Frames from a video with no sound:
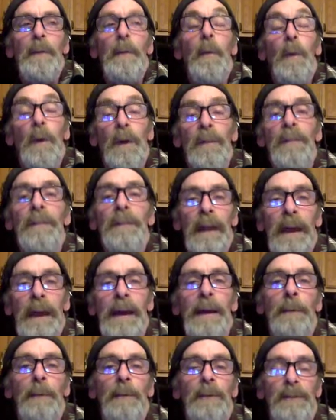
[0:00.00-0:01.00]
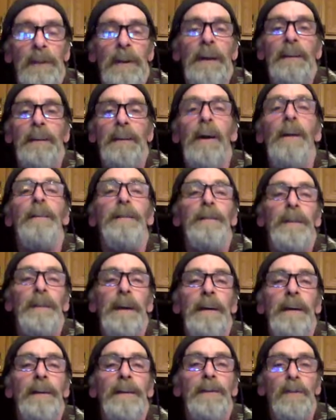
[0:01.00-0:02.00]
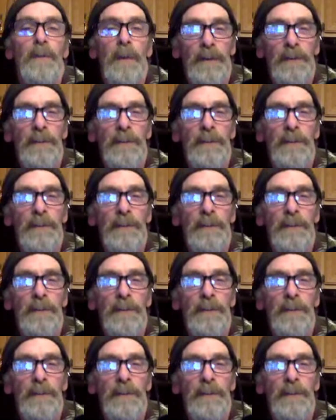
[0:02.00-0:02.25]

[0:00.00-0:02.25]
with animals that I love, and